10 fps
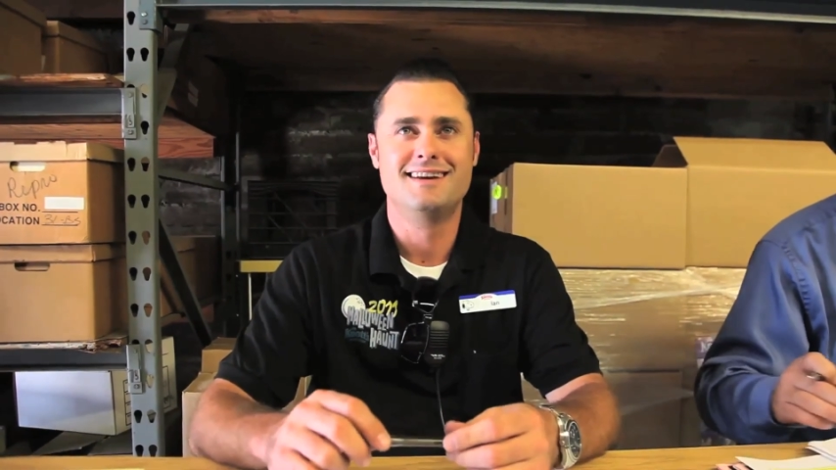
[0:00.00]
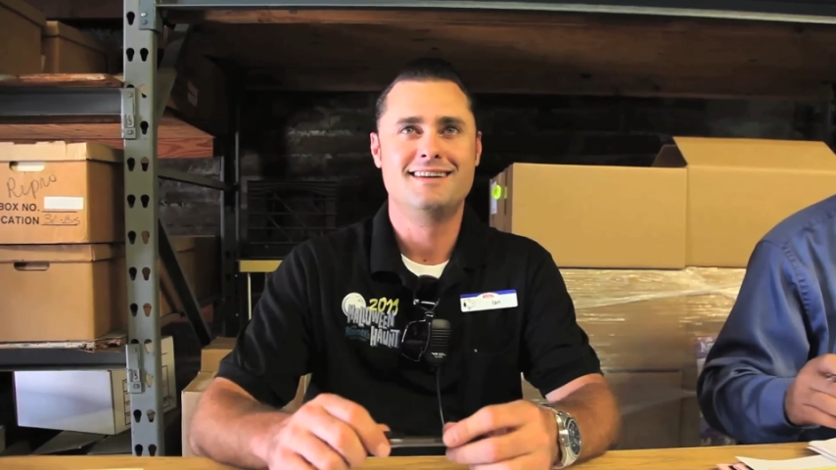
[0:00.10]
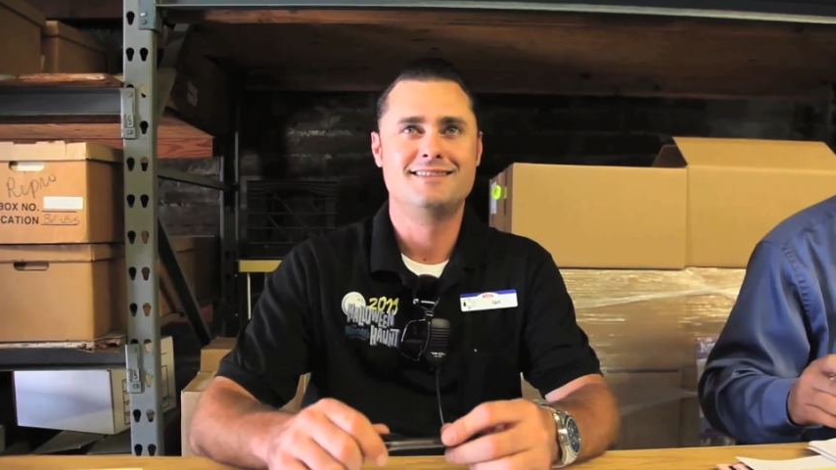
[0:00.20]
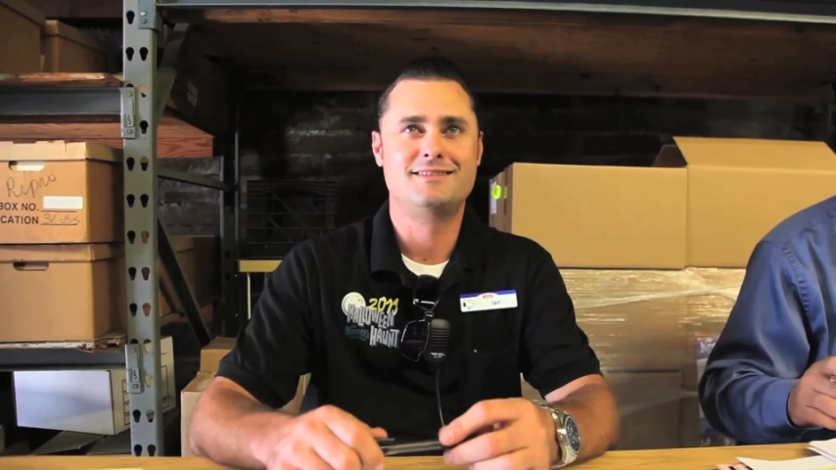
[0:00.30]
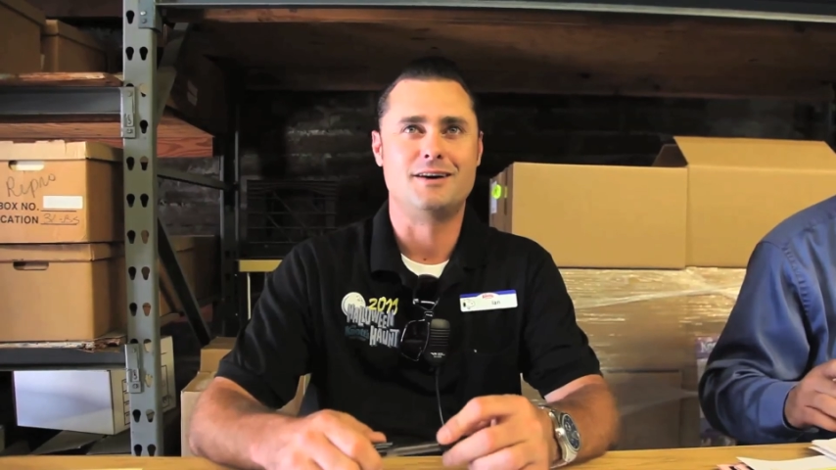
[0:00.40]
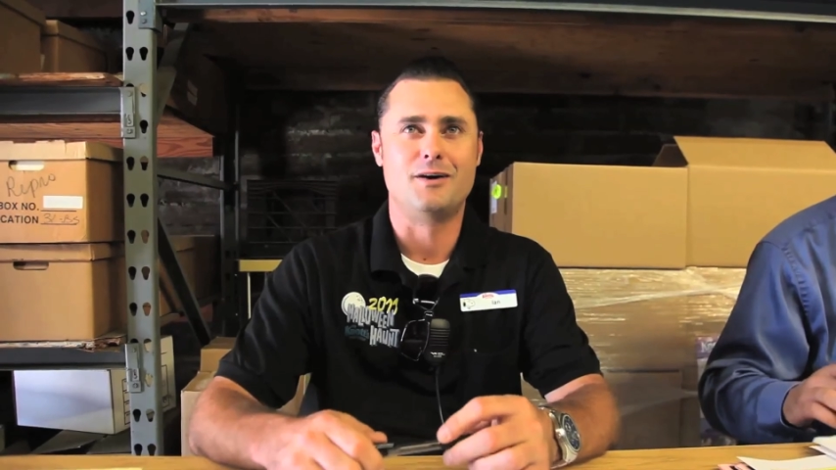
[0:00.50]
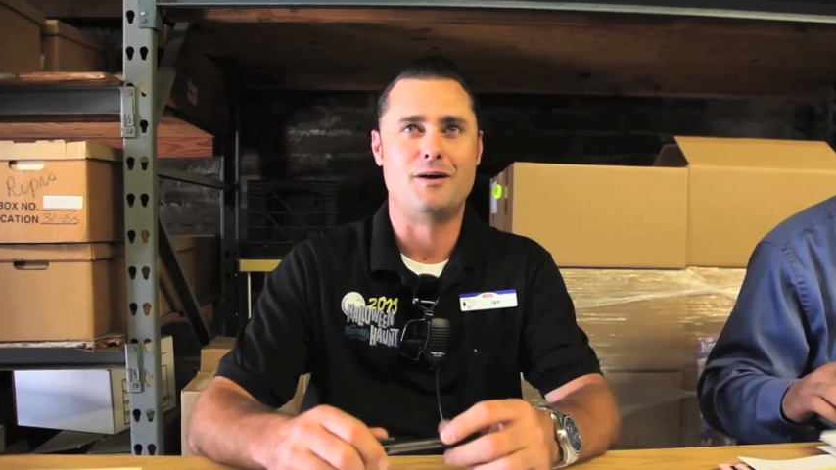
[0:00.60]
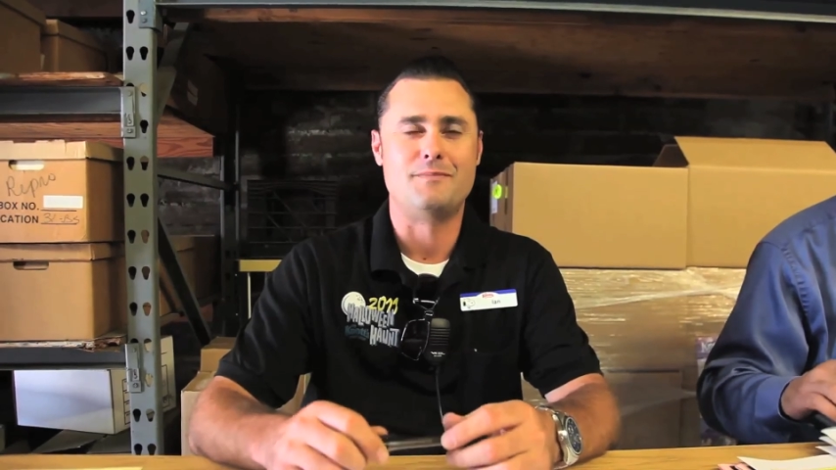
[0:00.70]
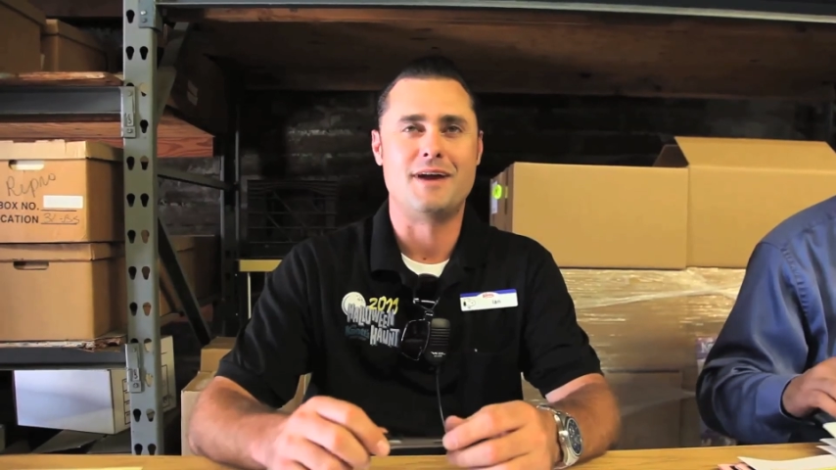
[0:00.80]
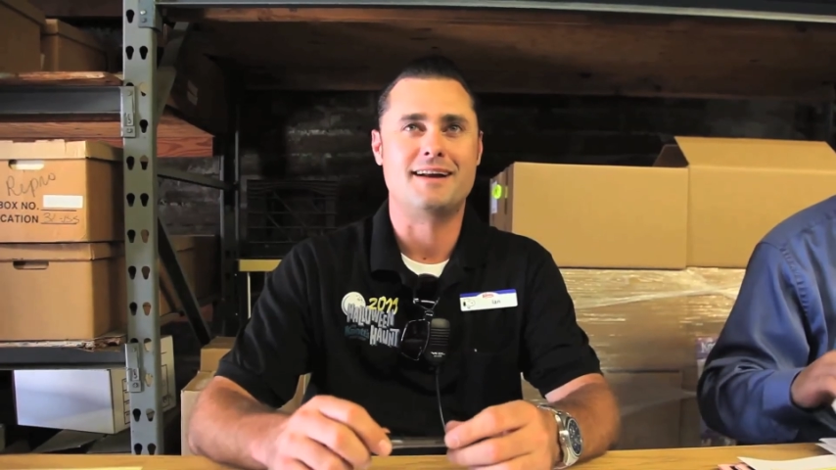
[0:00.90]

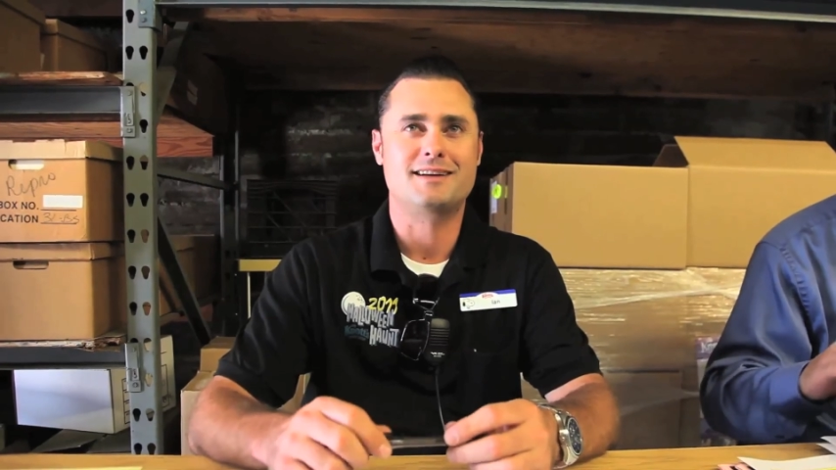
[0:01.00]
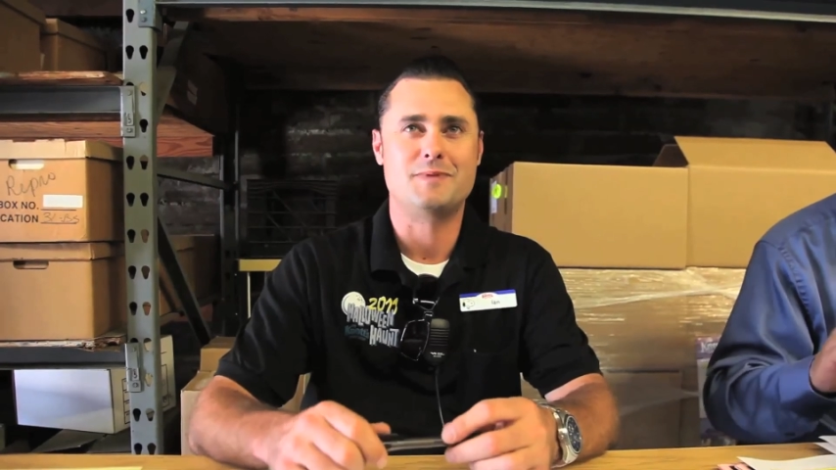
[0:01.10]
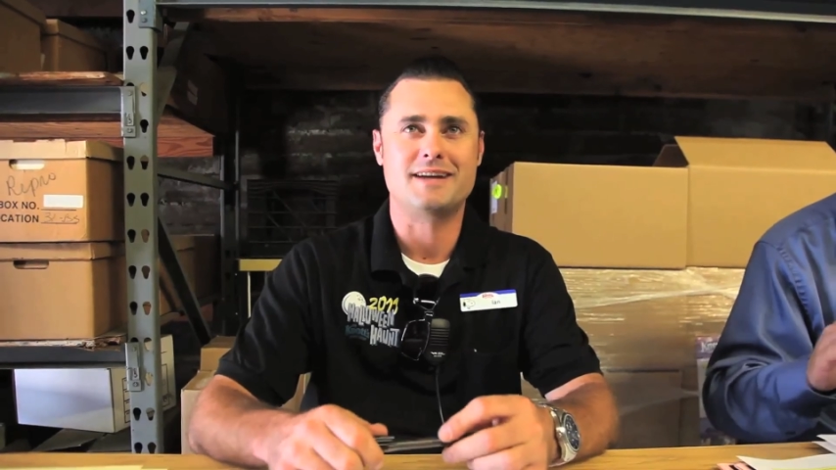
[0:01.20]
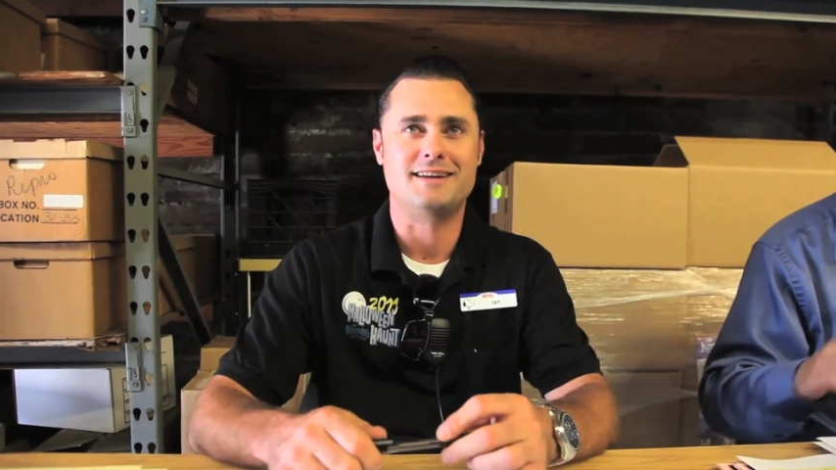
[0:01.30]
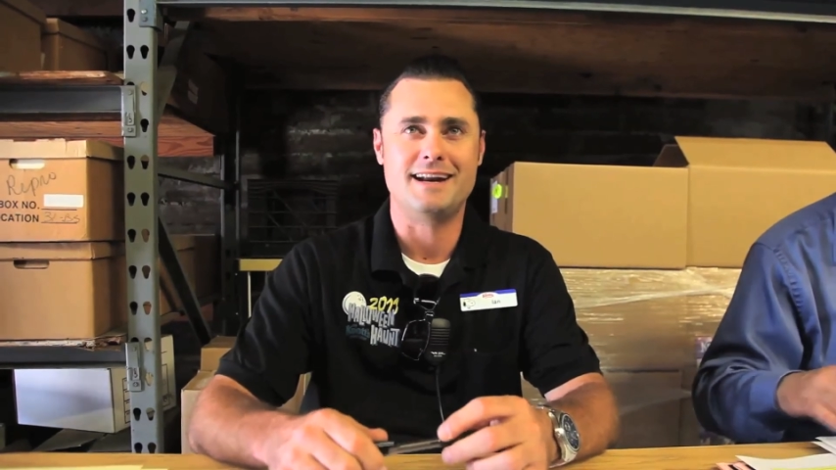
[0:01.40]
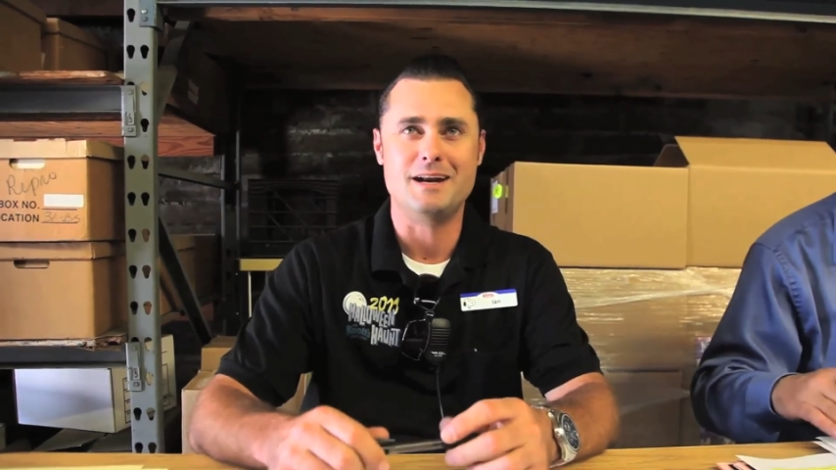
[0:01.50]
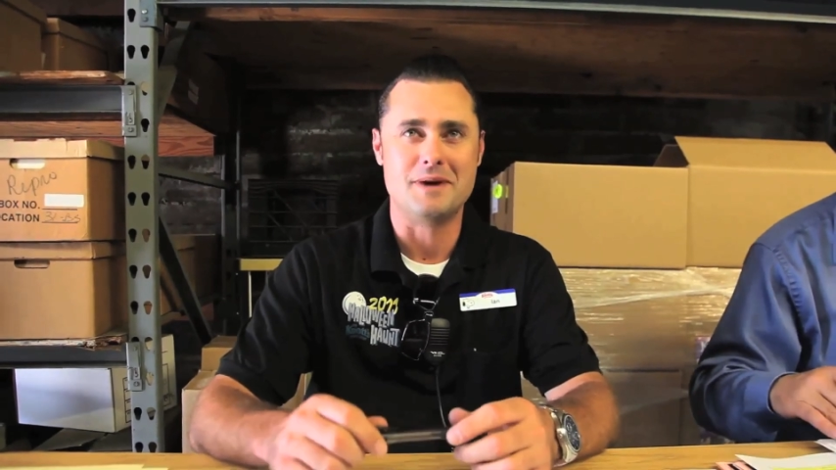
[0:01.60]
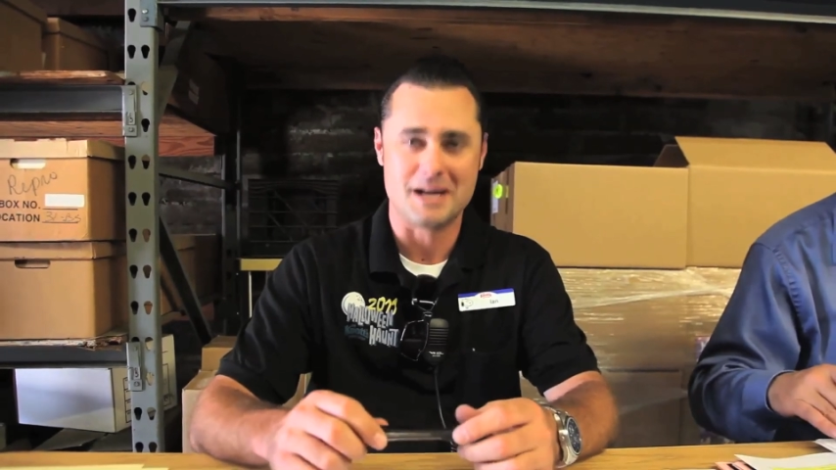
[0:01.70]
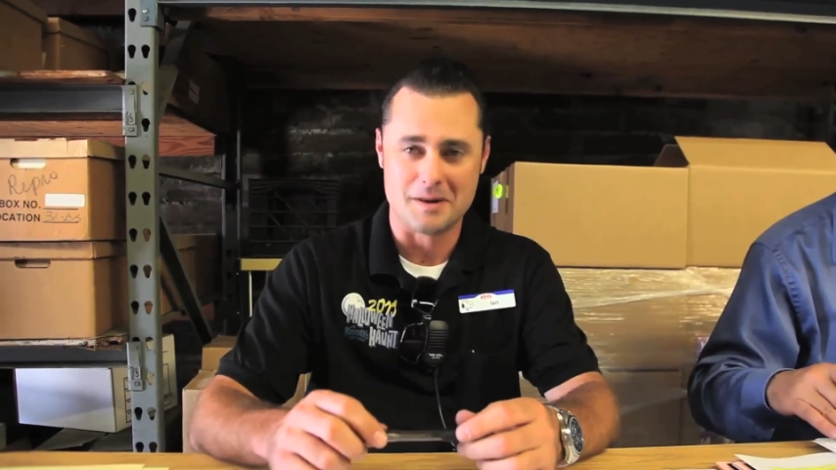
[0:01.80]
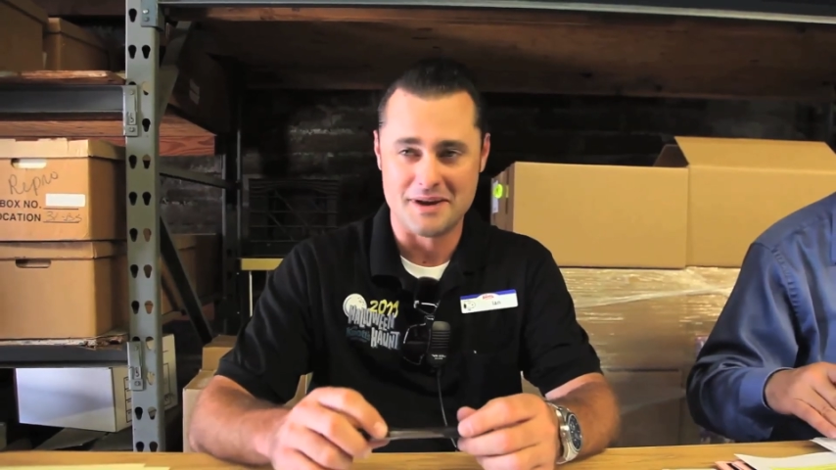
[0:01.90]
So I'm not expecting
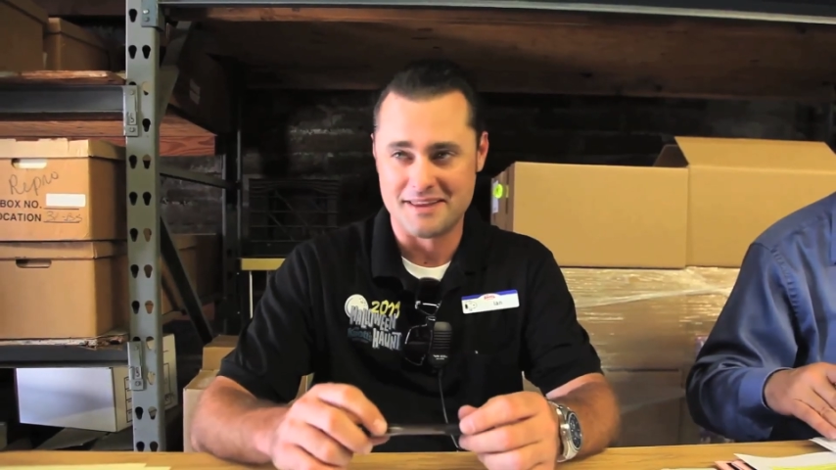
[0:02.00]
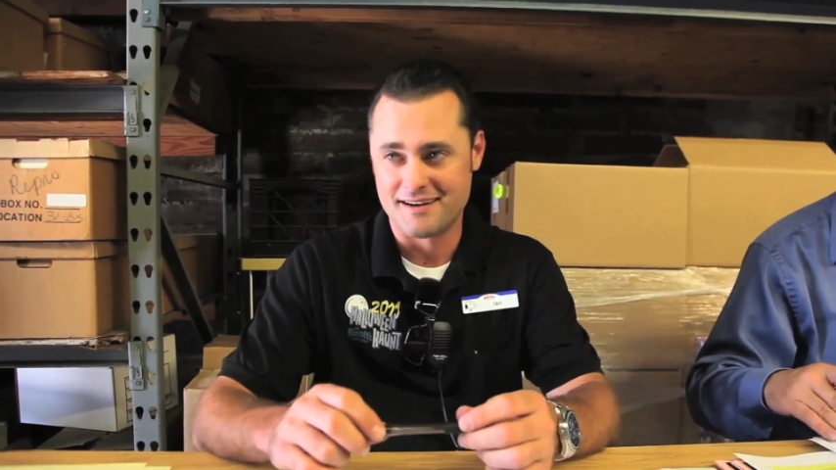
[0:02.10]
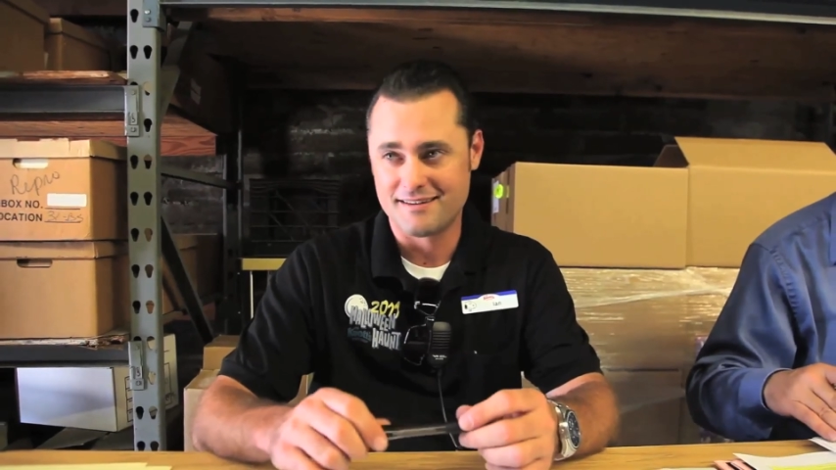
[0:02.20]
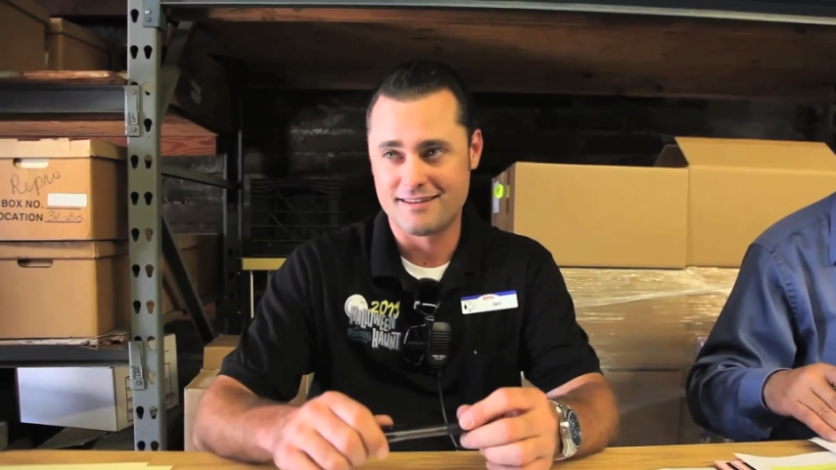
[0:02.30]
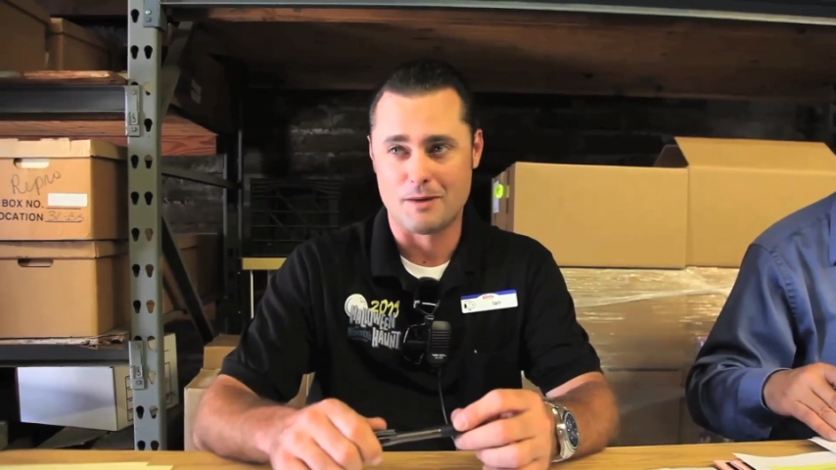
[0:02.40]
anybody to be there.